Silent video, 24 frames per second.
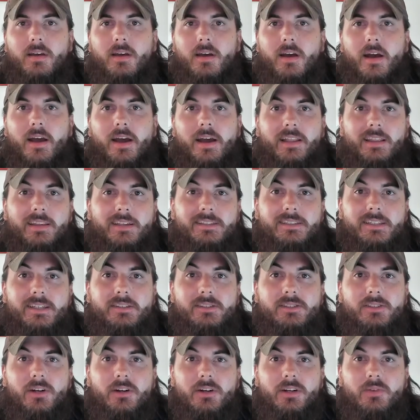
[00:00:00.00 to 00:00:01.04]
All right, let's get
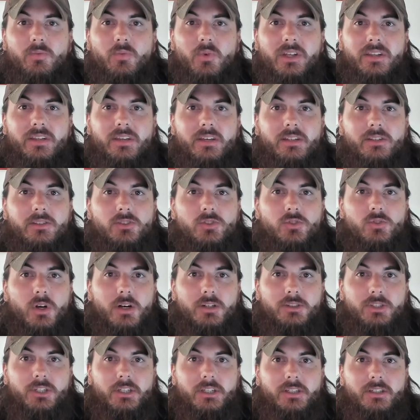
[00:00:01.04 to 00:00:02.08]
started with
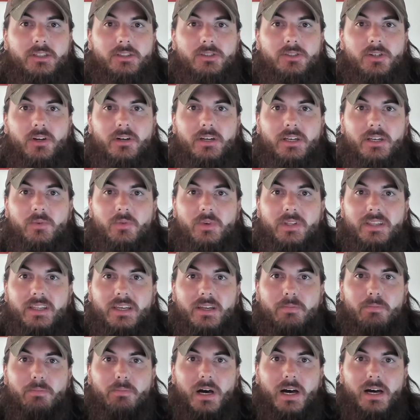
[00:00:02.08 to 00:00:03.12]
construction, starting with
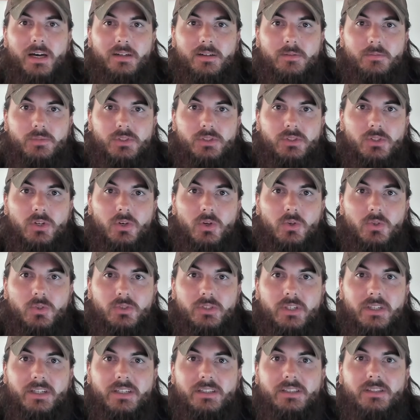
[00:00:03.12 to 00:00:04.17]
the bottom sole.
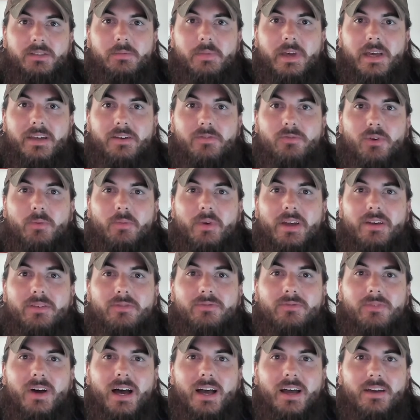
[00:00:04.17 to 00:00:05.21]
So this is made from a
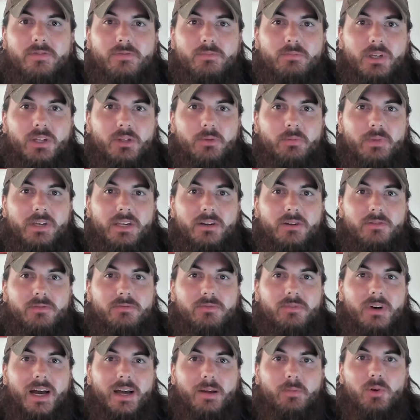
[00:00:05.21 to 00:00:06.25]
five millimeter
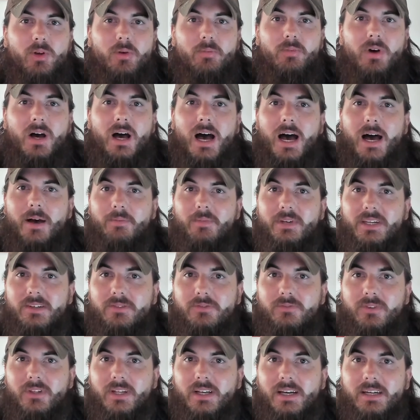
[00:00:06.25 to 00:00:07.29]
Vibram
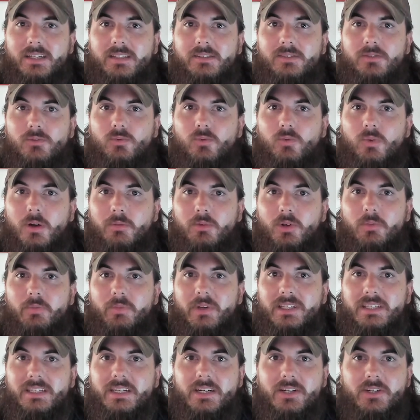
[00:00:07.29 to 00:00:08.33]
OmniFlex rubber
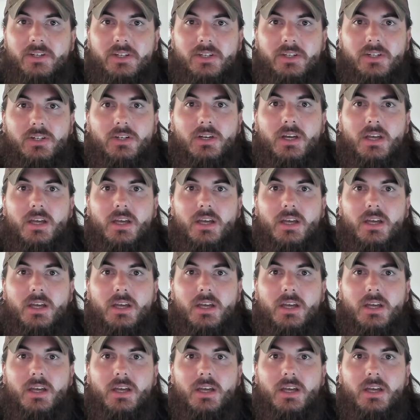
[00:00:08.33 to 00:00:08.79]
material,